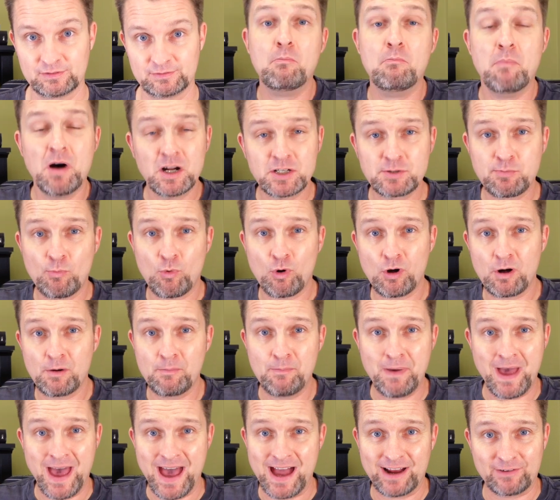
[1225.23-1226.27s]
Much more
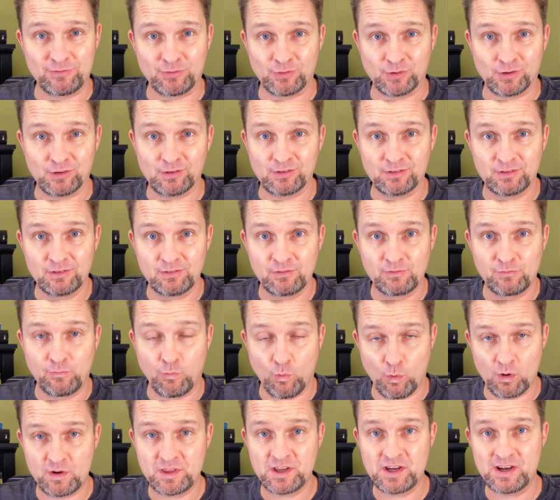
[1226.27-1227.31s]
impactful
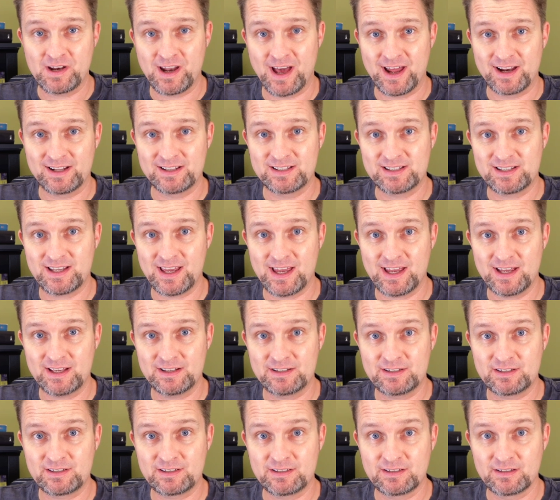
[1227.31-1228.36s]
for the United
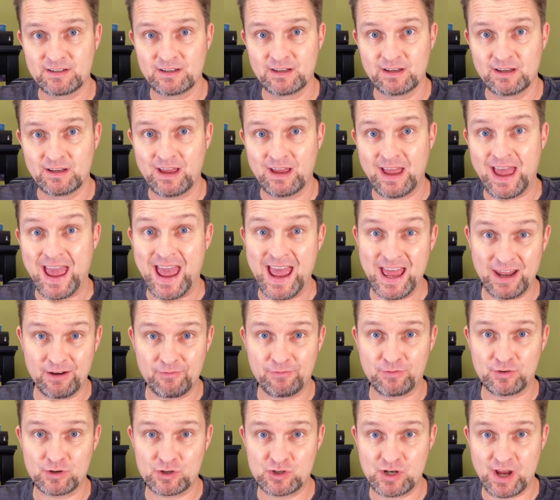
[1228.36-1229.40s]
States and
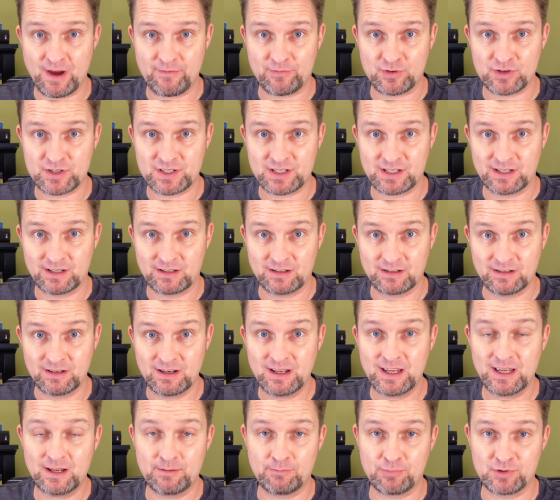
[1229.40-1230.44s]
for Jefferson
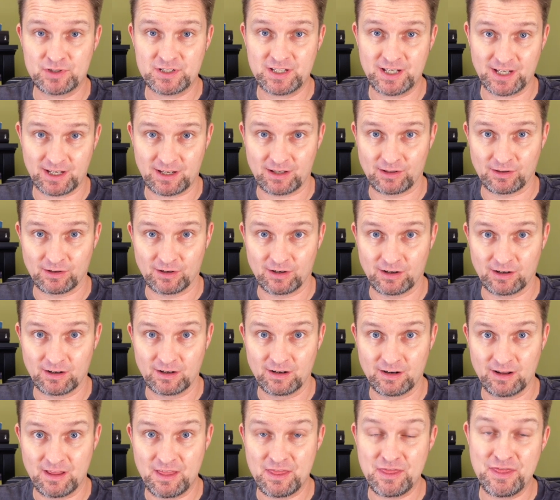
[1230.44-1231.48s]
in particular
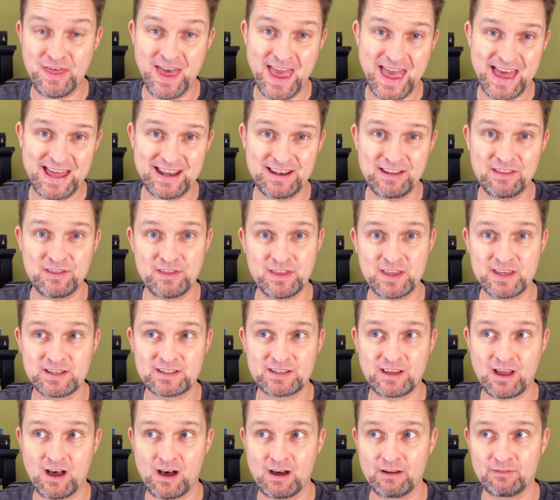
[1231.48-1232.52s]
than this
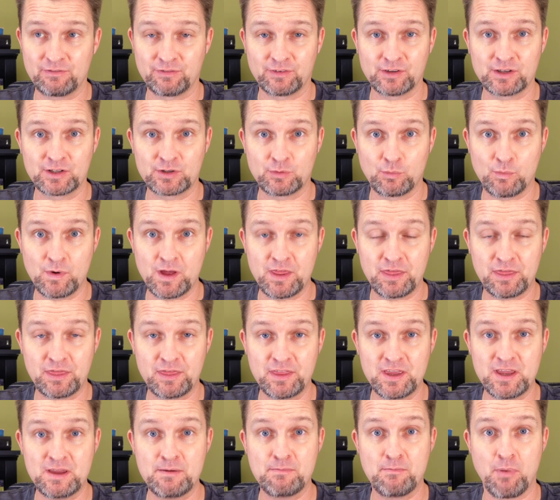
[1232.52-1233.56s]
conflict with
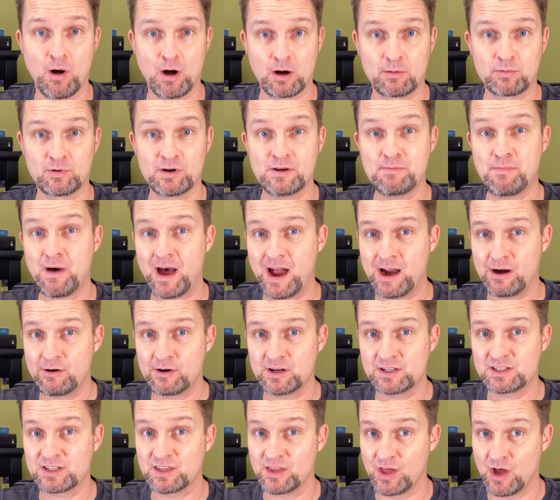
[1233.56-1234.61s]
the Barbary
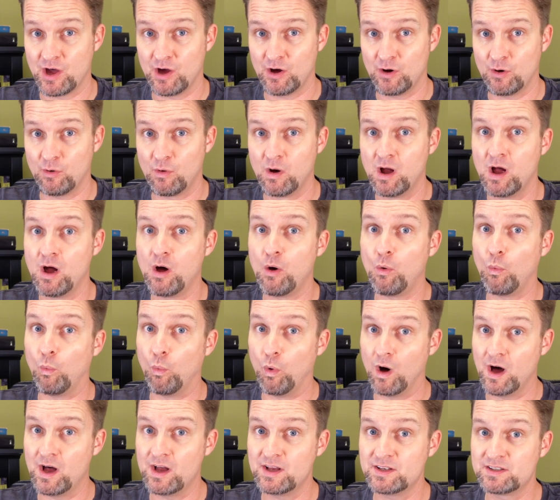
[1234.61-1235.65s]
Pirates, though,
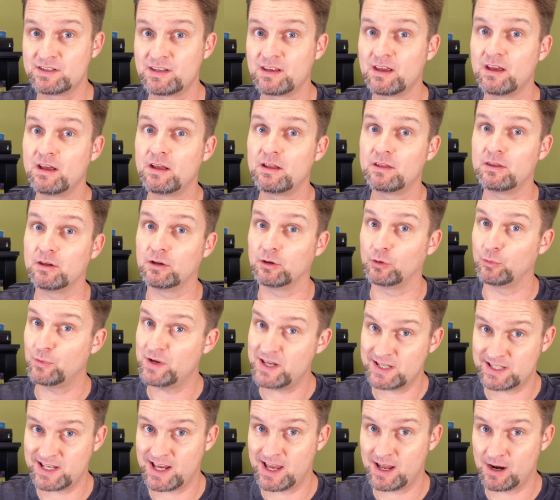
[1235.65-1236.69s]
was the
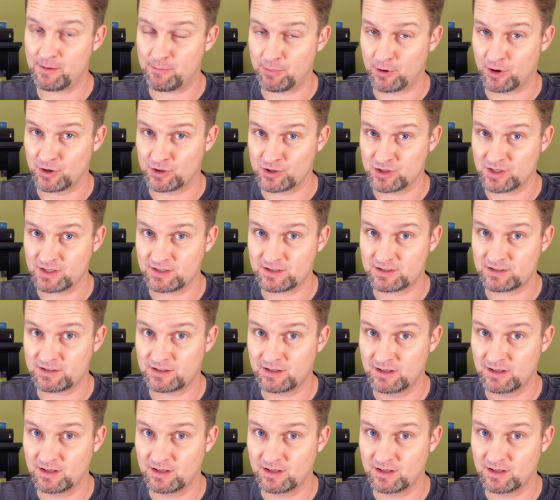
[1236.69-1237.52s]
Louisiana Purchase,